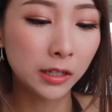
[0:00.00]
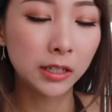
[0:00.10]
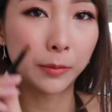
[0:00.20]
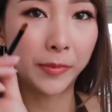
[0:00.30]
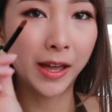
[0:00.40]

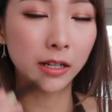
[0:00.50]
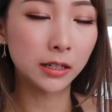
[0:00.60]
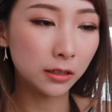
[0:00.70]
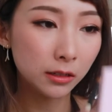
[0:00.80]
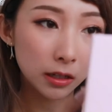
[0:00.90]
dip that
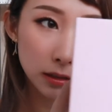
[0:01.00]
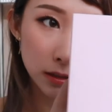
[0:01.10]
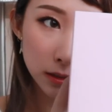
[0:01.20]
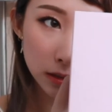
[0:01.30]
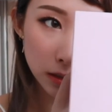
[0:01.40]
in
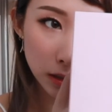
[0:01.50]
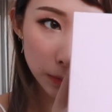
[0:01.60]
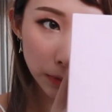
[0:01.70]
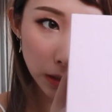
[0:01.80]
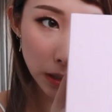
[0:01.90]
and
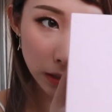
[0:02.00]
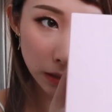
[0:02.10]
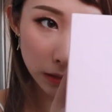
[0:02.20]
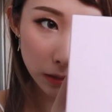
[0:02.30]
apply